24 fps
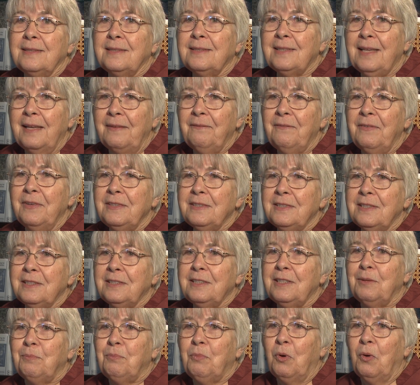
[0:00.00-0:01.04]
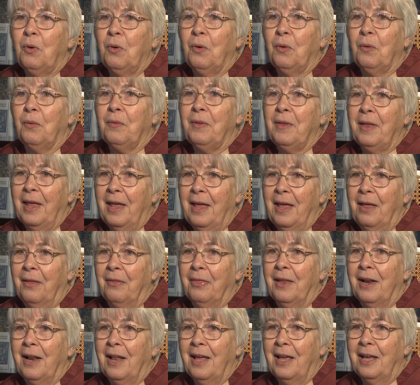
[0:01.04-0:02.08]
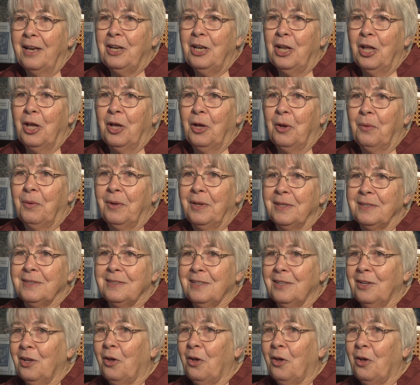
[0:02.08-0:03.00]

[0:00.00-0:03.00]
St. Vincent de Paul now that I know is